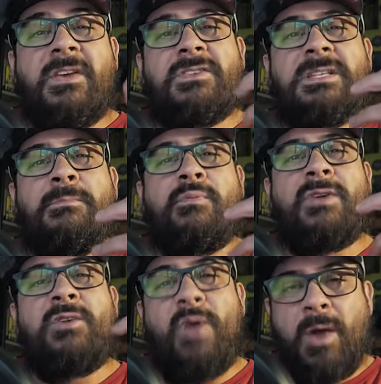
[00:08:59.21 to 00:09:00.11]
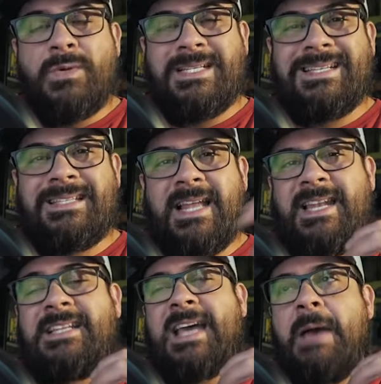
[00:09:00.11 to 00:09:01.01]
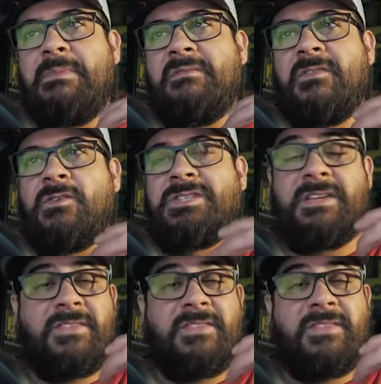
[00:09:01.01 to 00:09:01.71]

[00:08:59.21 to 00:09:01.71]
There's some prerequisites that need to happen first.